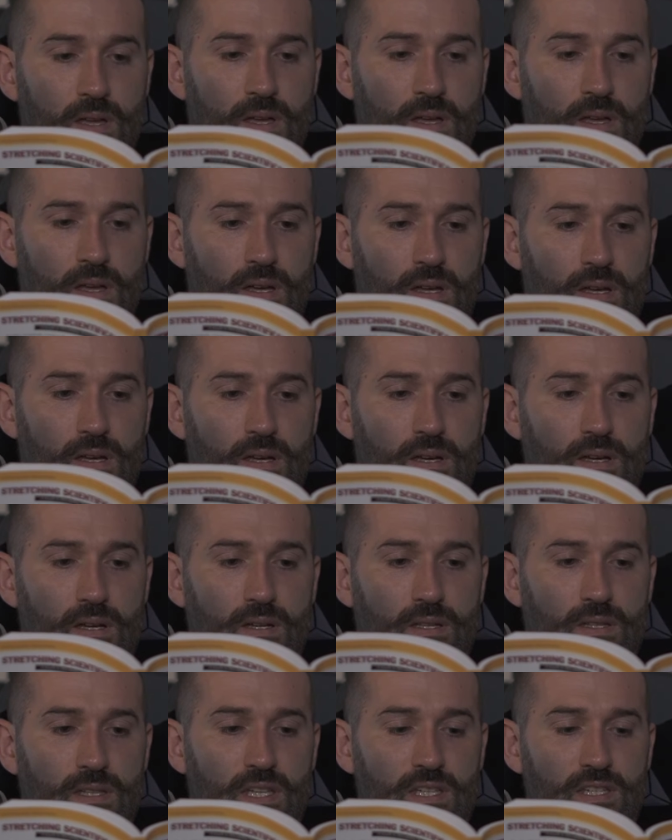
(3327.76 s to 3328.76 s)

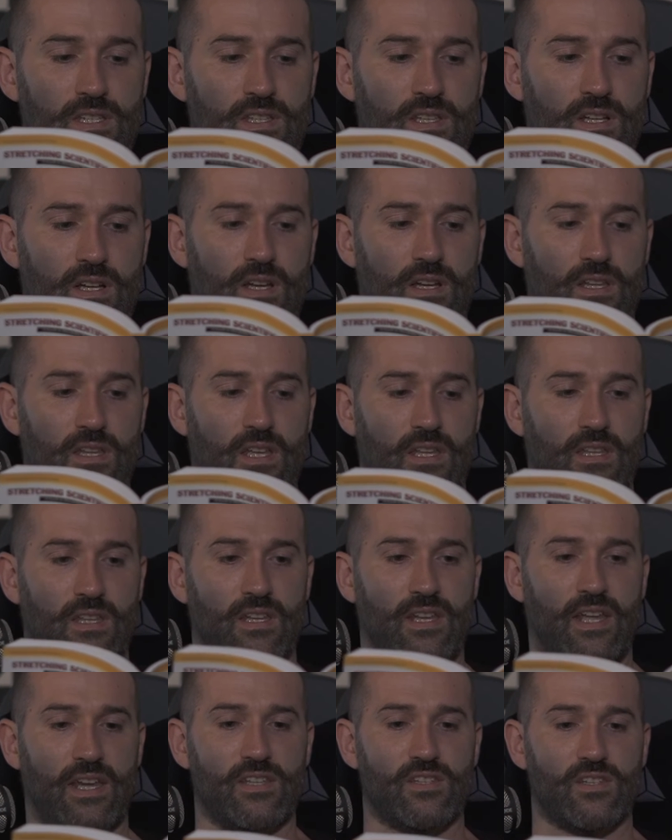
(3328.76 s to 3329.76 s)
This is the kind of thing, the
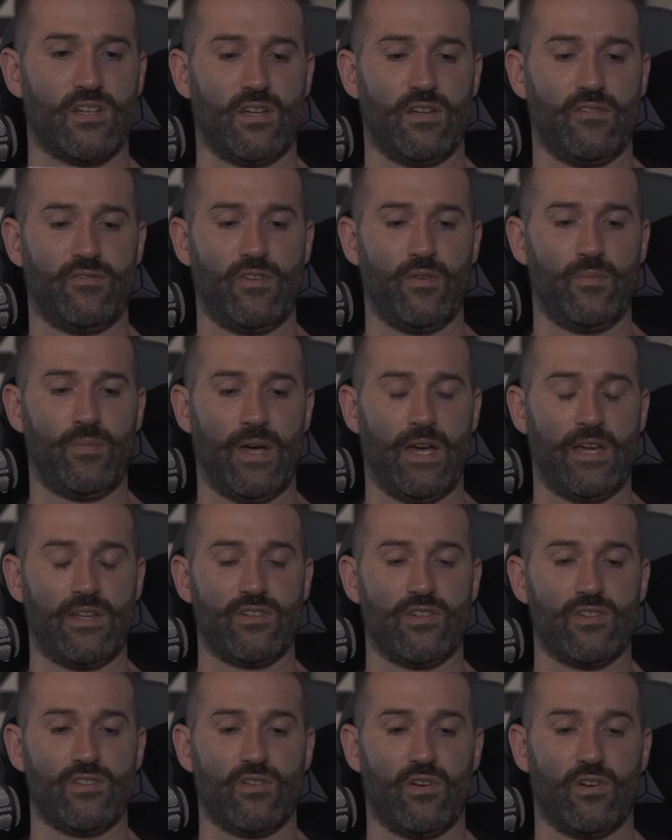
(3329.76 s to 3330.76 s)
next kind of few
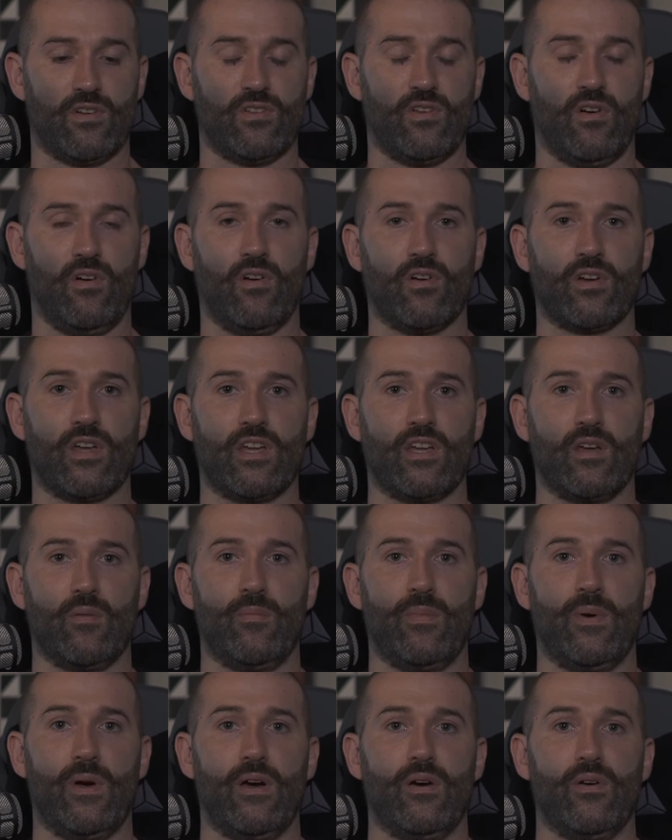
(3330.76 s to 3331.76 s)
pages are talking
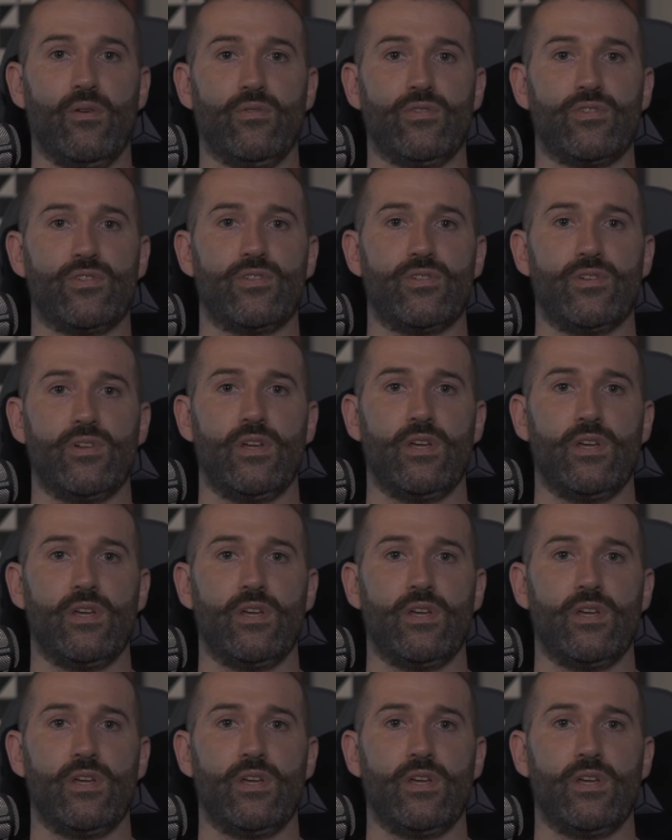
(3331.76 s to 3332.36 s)
about